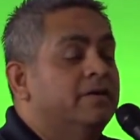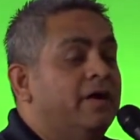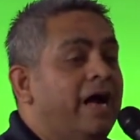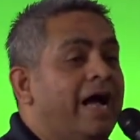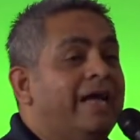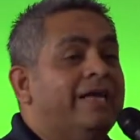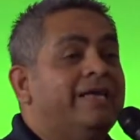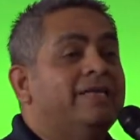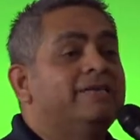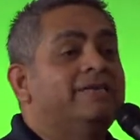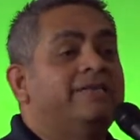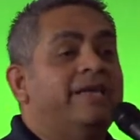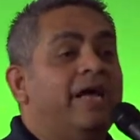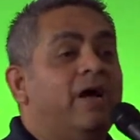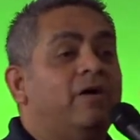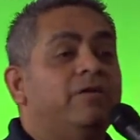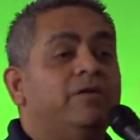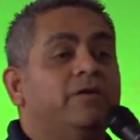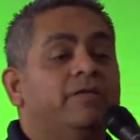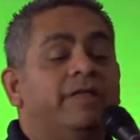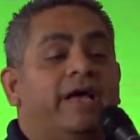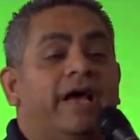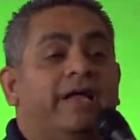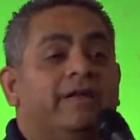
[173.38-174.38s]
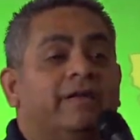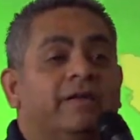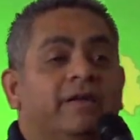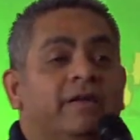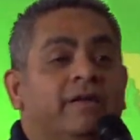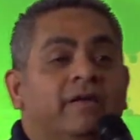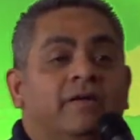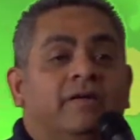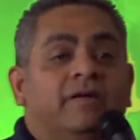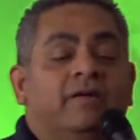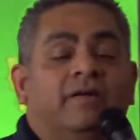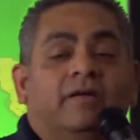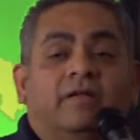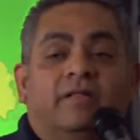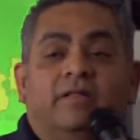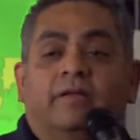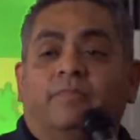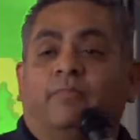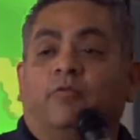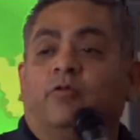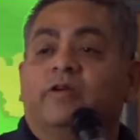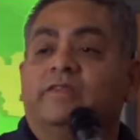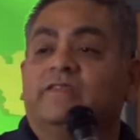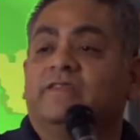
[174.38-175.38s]
I can tell you that
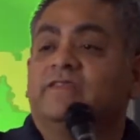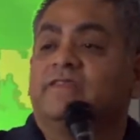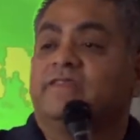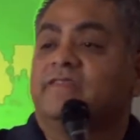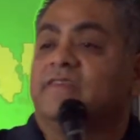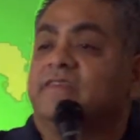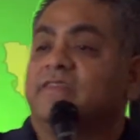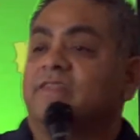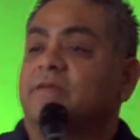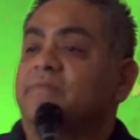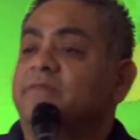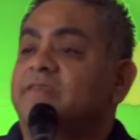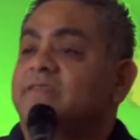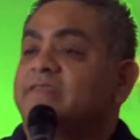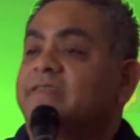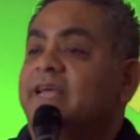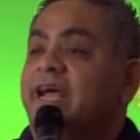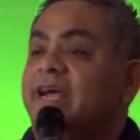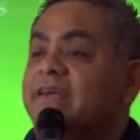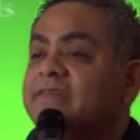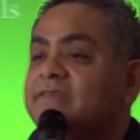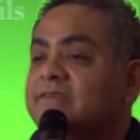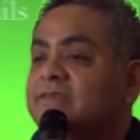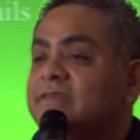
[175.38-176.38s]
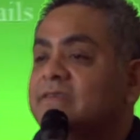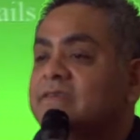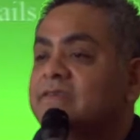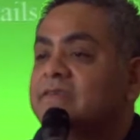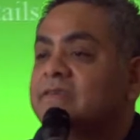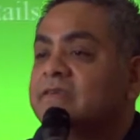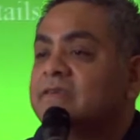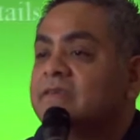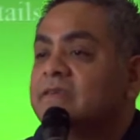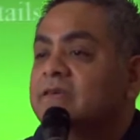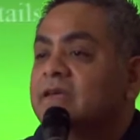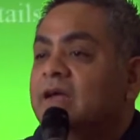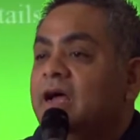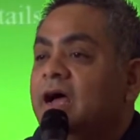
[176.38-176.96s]
the prison system in Texas,